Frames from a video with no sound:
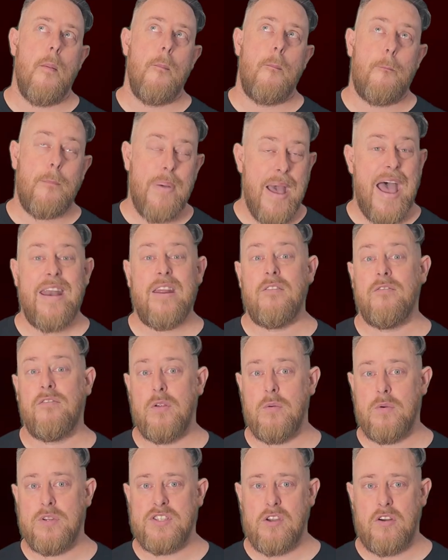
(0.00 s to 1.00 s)
a bad
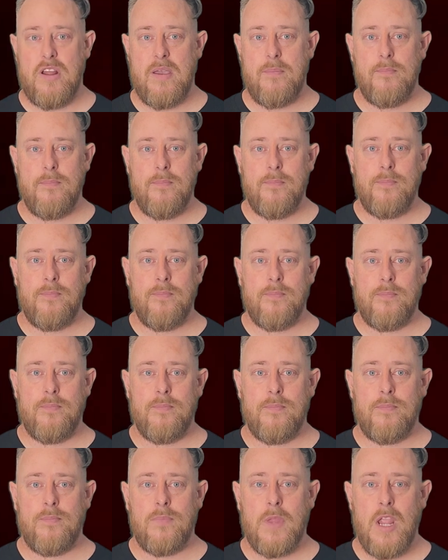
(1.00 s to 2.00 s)
influence on him.
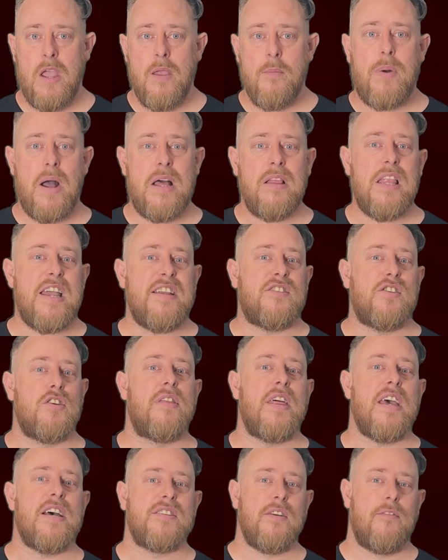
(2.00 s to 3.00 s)
By late
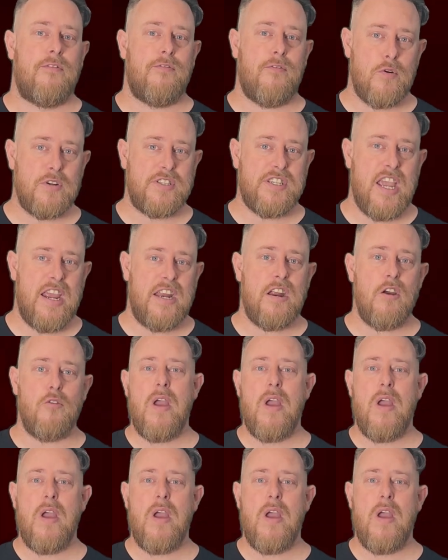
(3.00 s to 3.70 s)
2014,